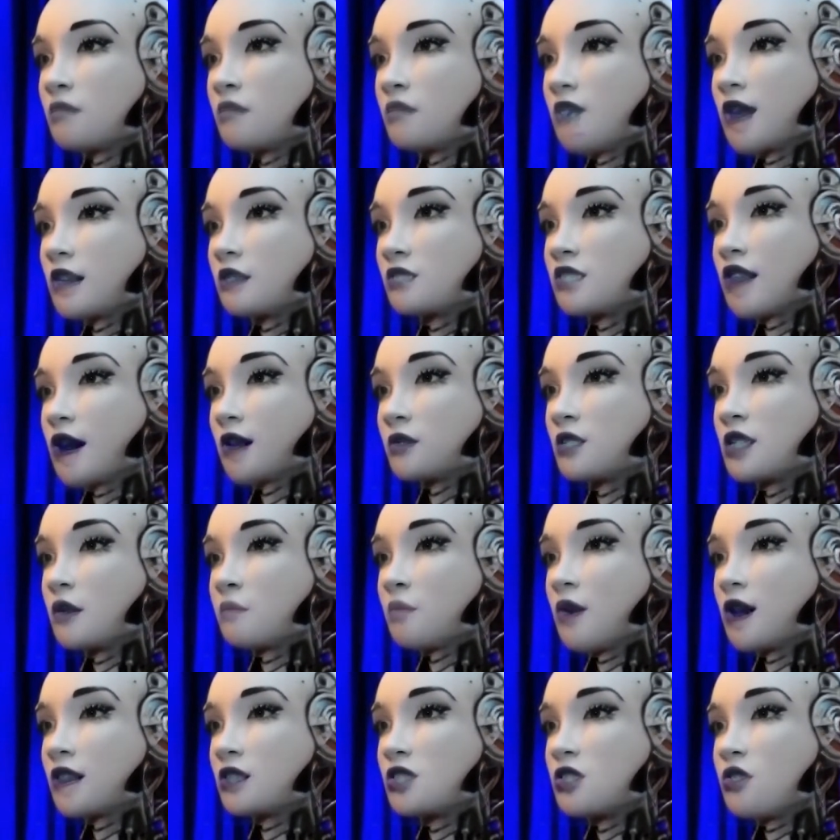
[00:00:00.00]
I found it
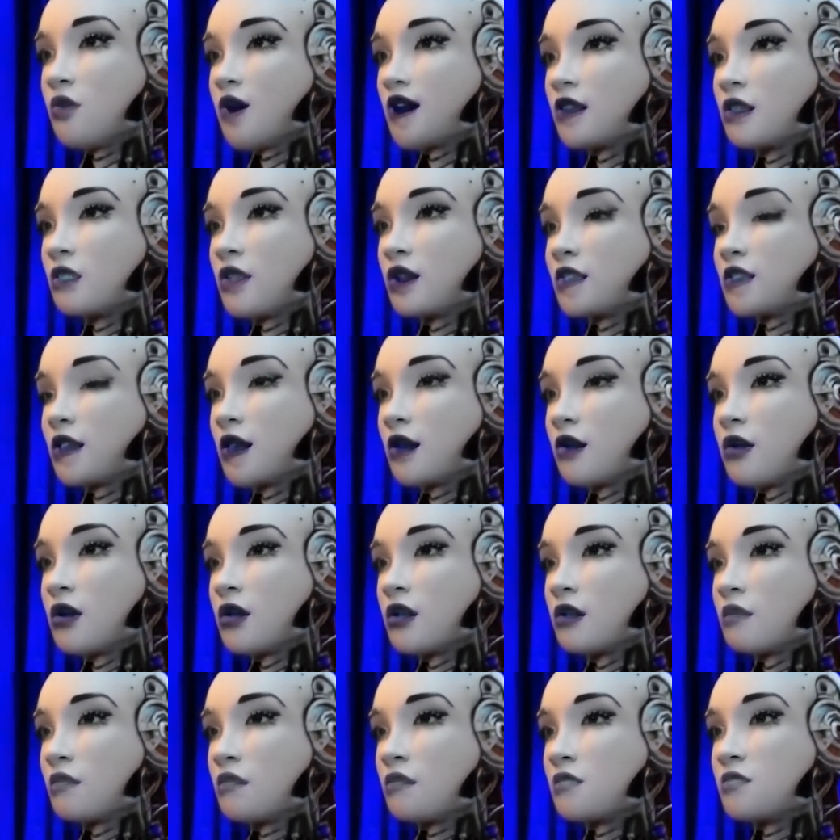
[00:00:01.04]
by trial and
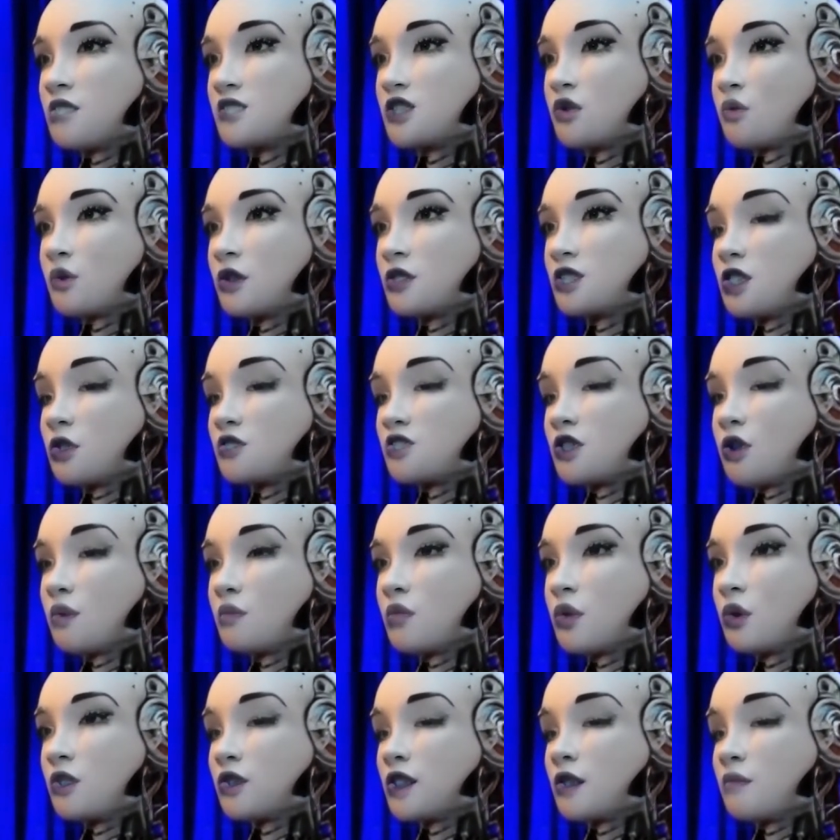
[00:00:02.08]
error, so if you don't
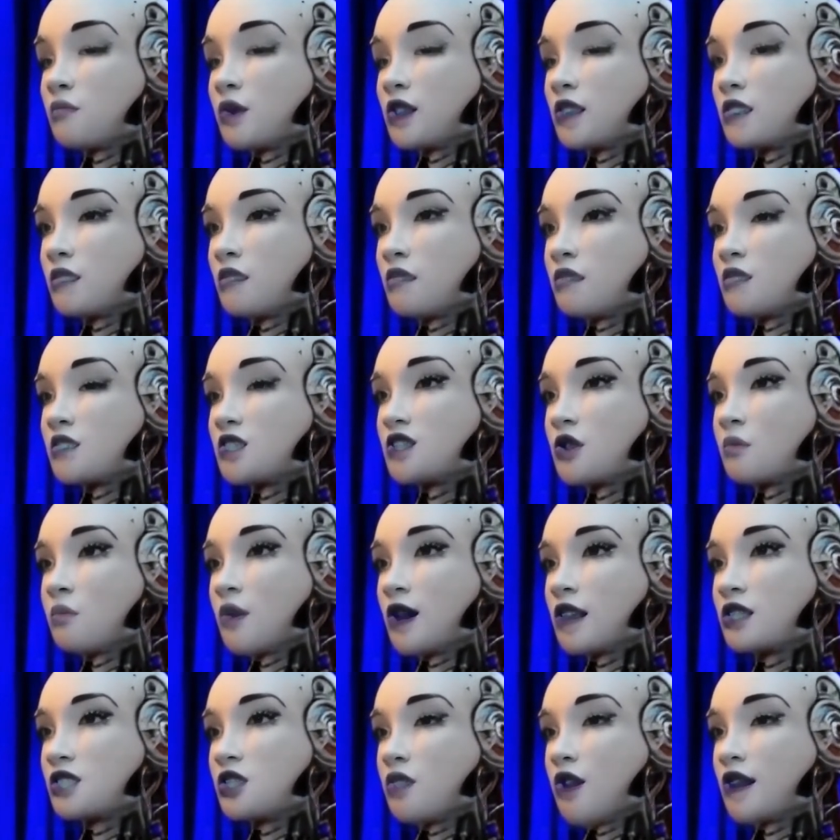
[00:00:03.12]
believe me, you
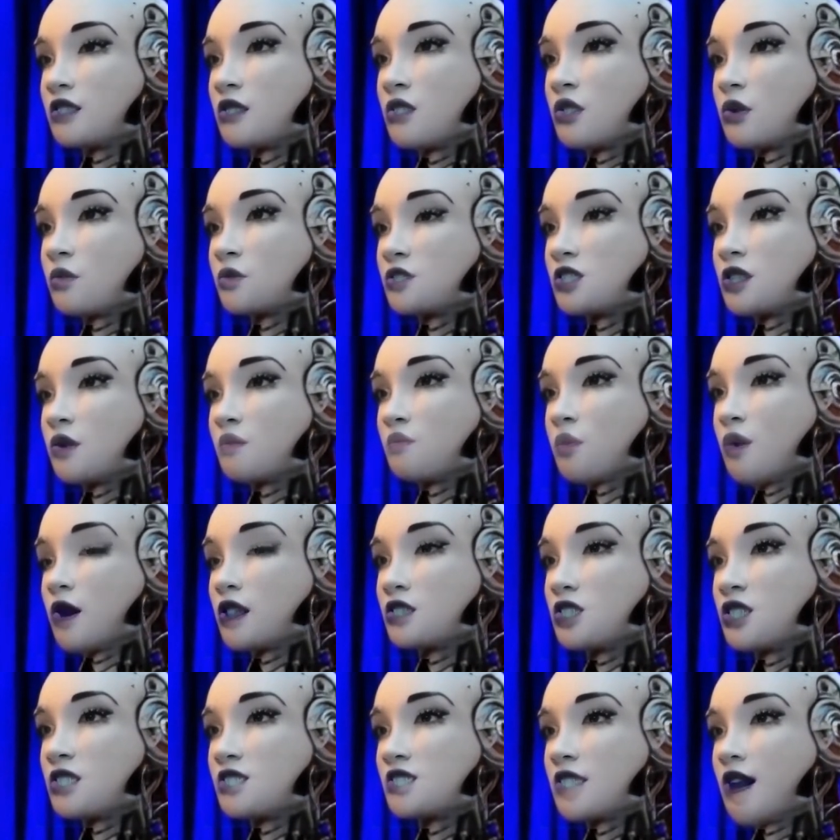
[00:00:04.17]
may try to lose your
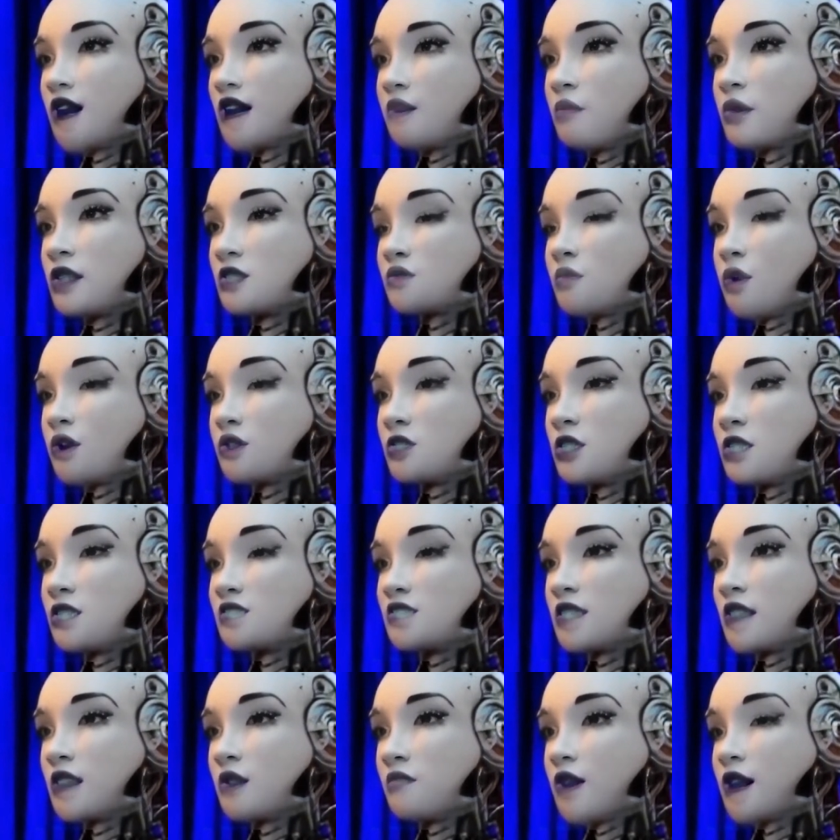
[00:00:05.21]
precious time as well to
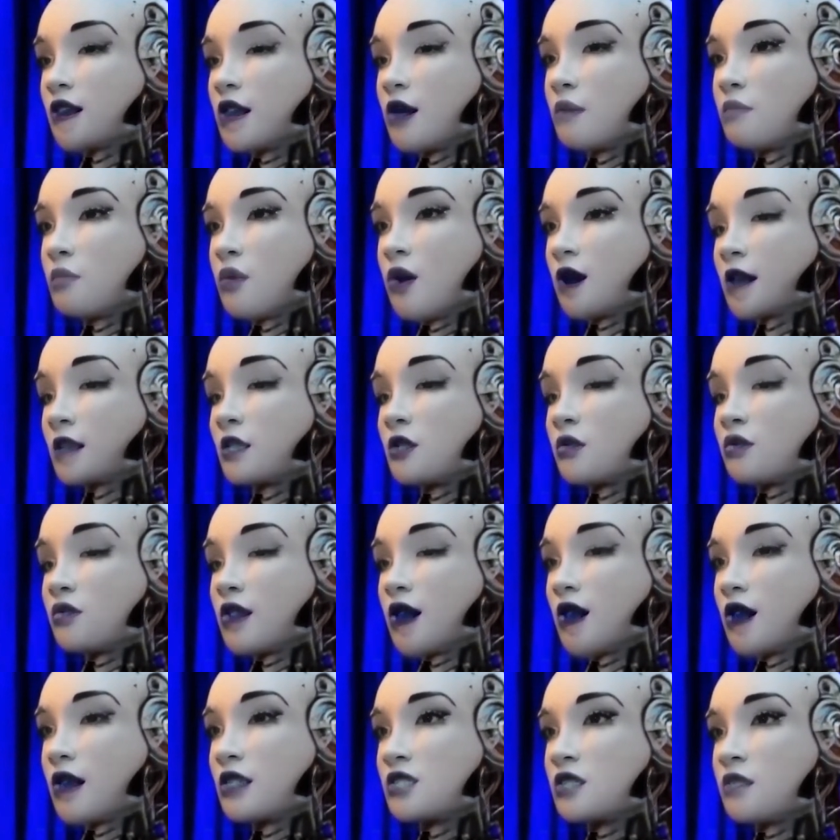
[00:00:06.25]
see if I am right or
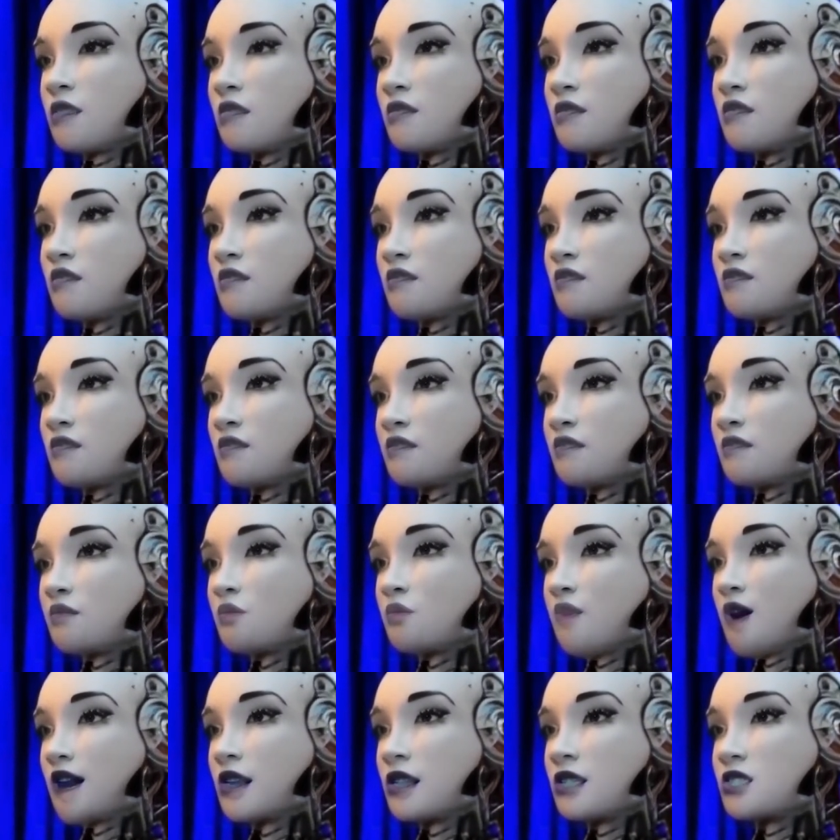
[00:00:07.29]
not.
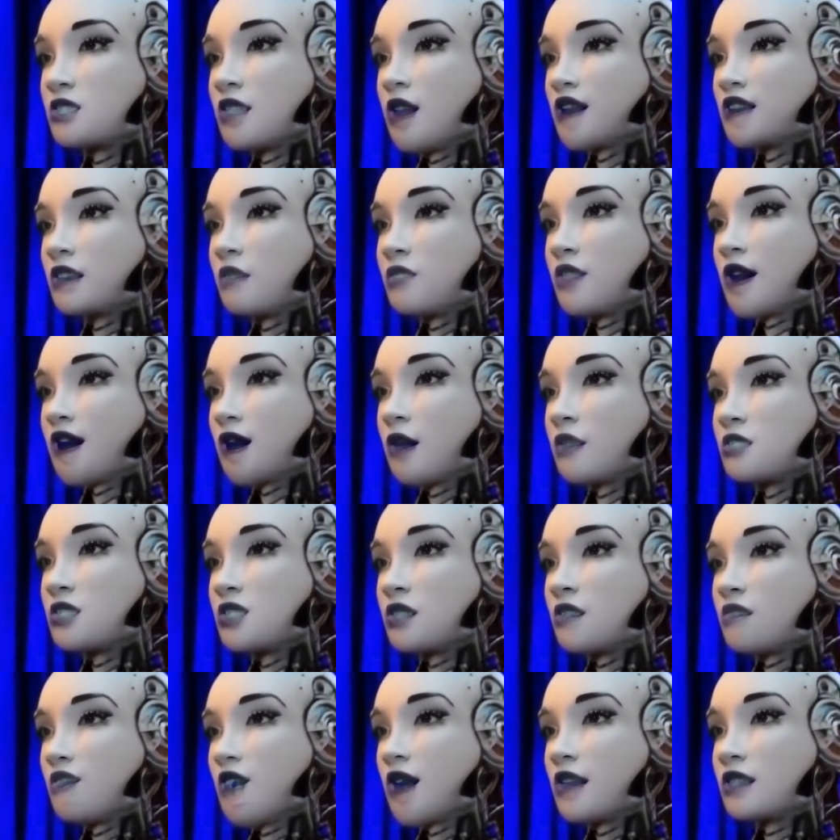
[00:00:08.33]
Why is like that?
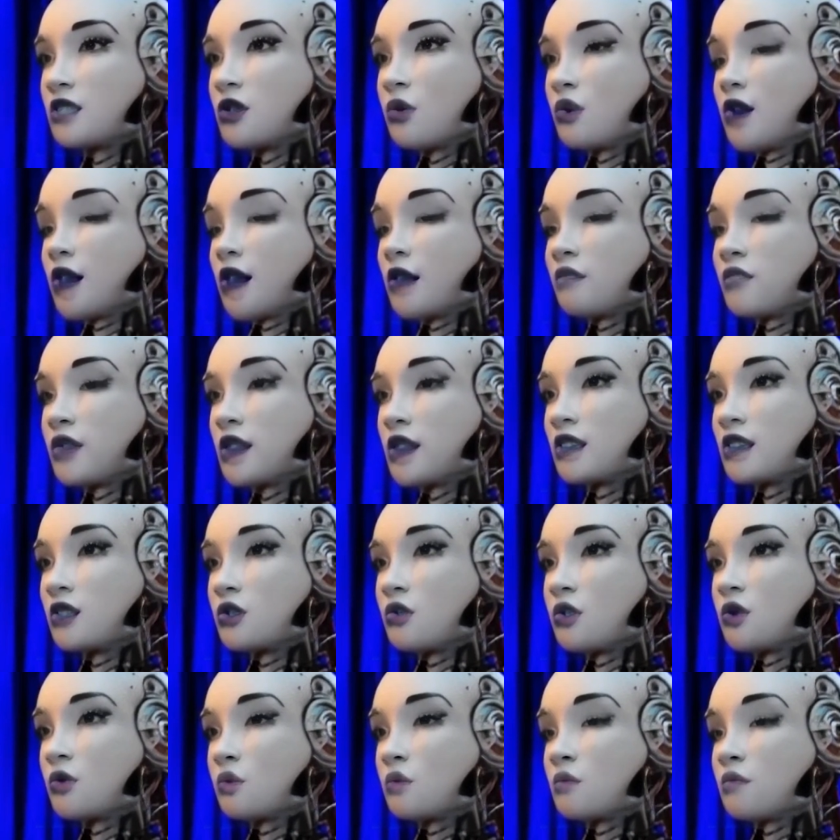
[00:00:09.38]
I don't have
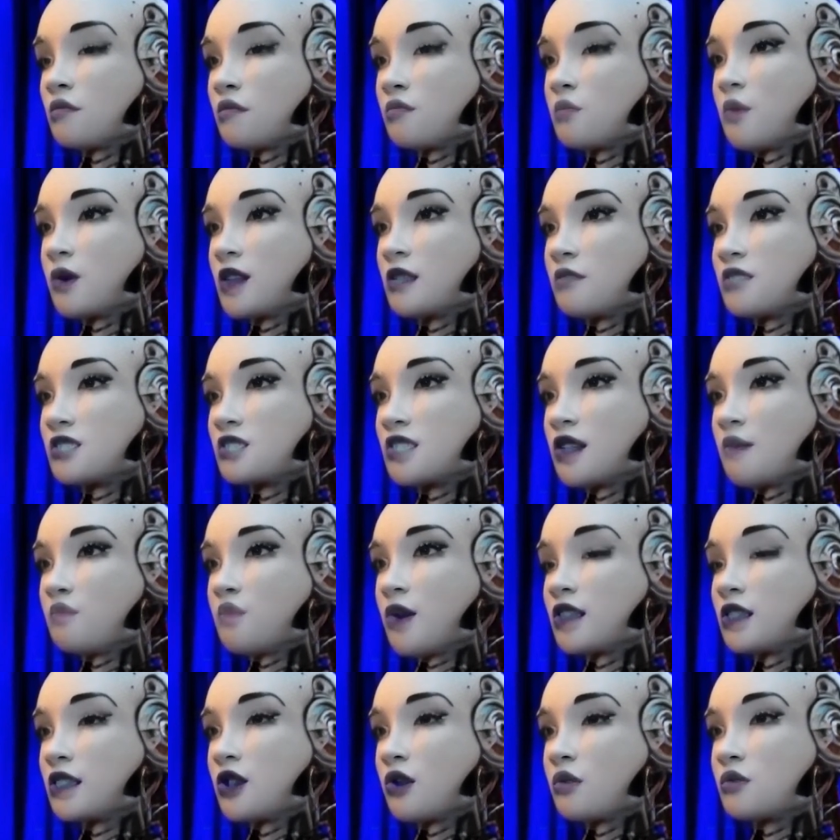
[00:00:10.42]
clue, but if
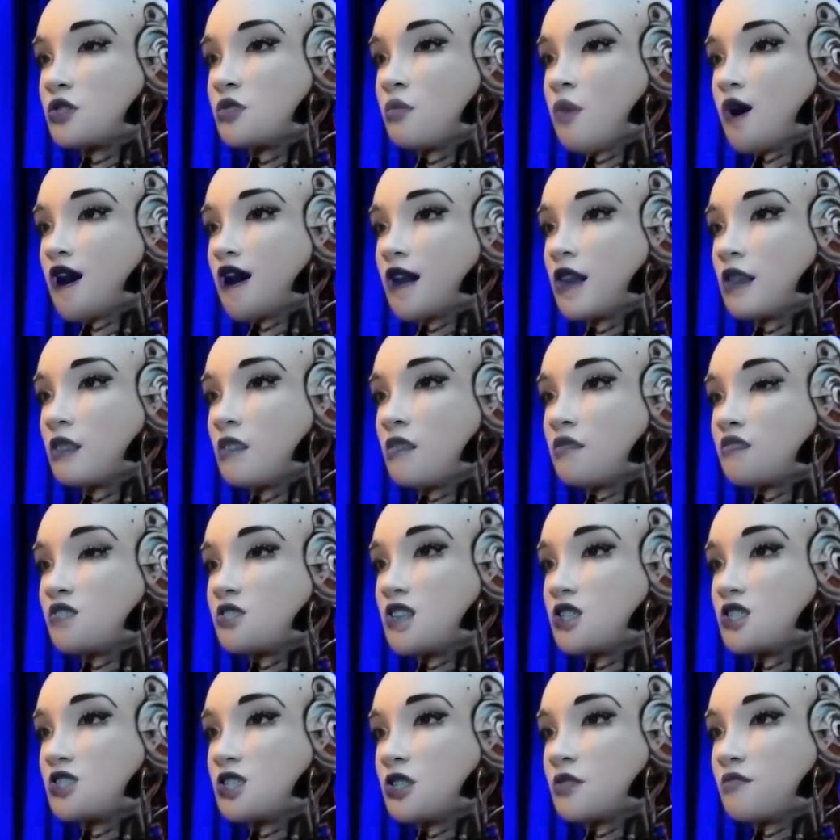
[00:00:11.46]
somebody knows why,
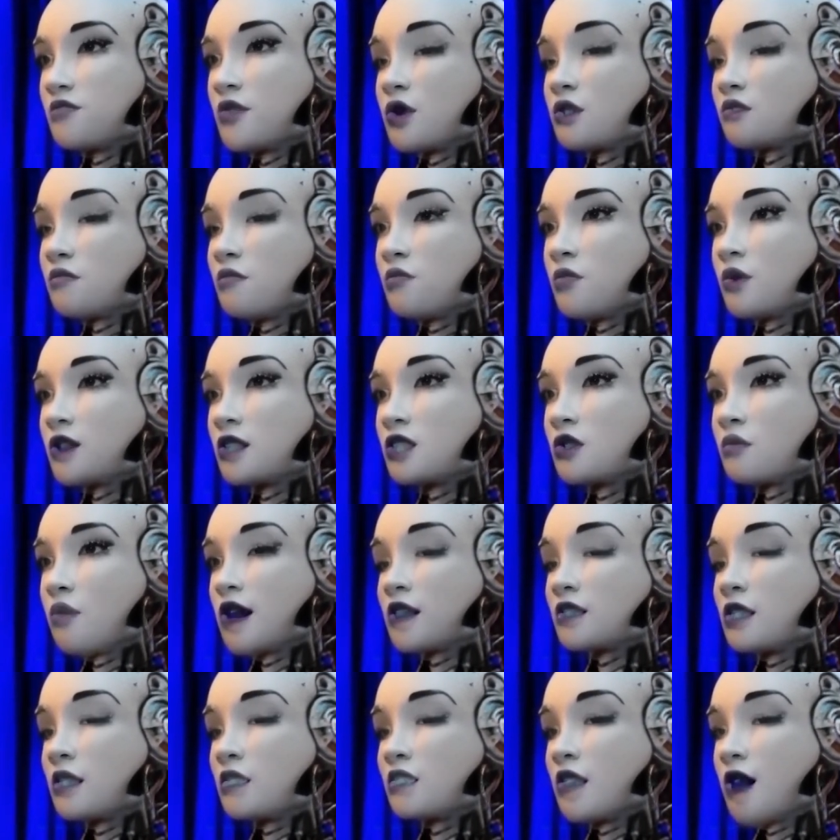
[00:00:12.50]
he should feel free to
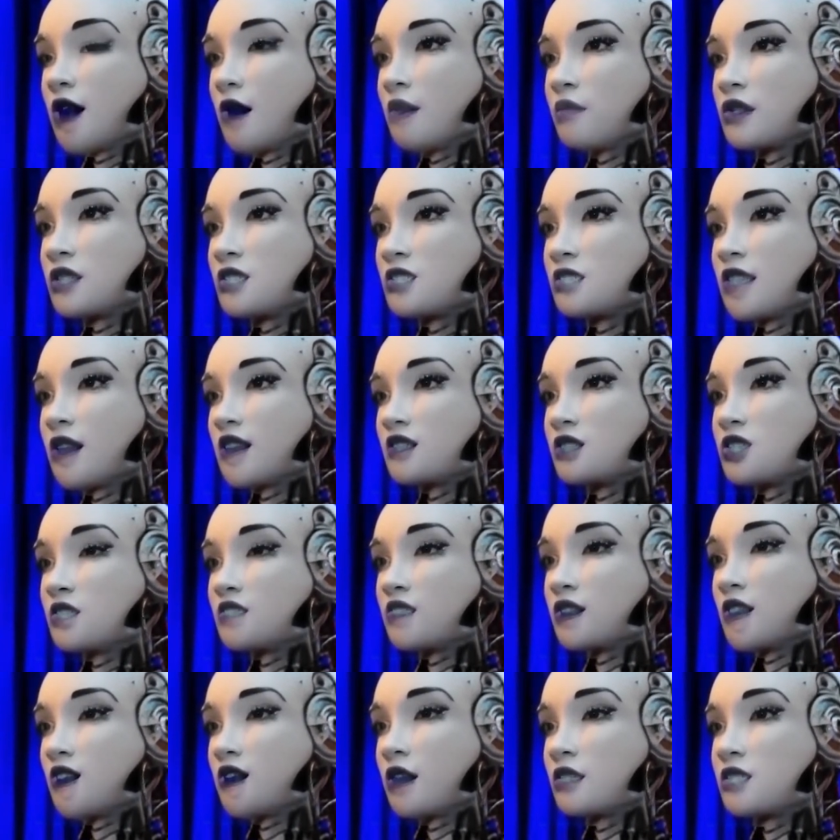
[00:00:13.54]
write in comments section
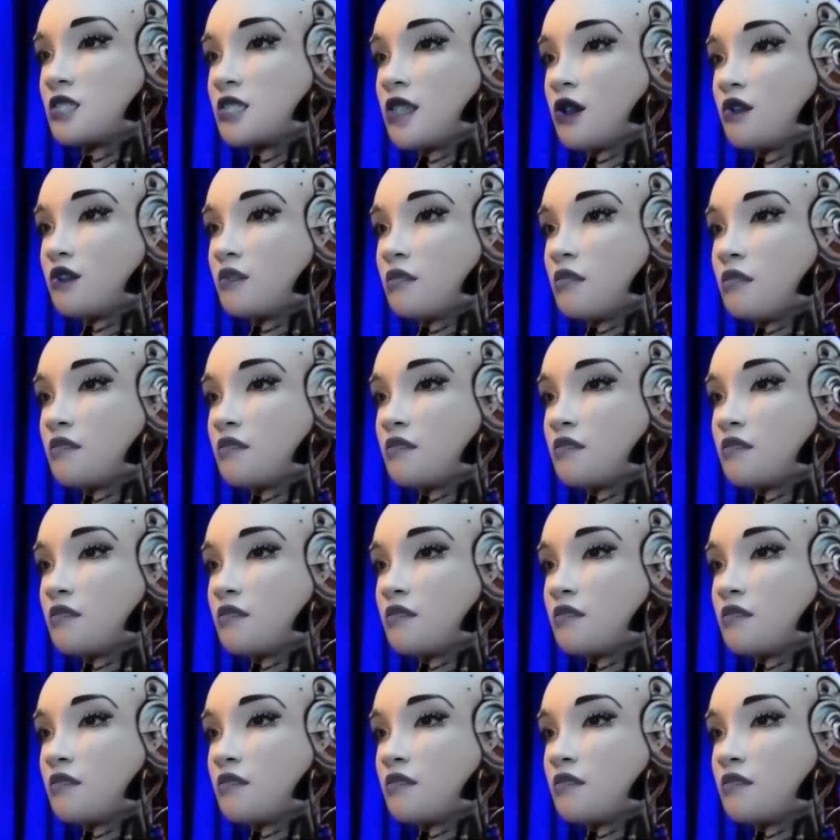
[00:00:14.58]
the answer.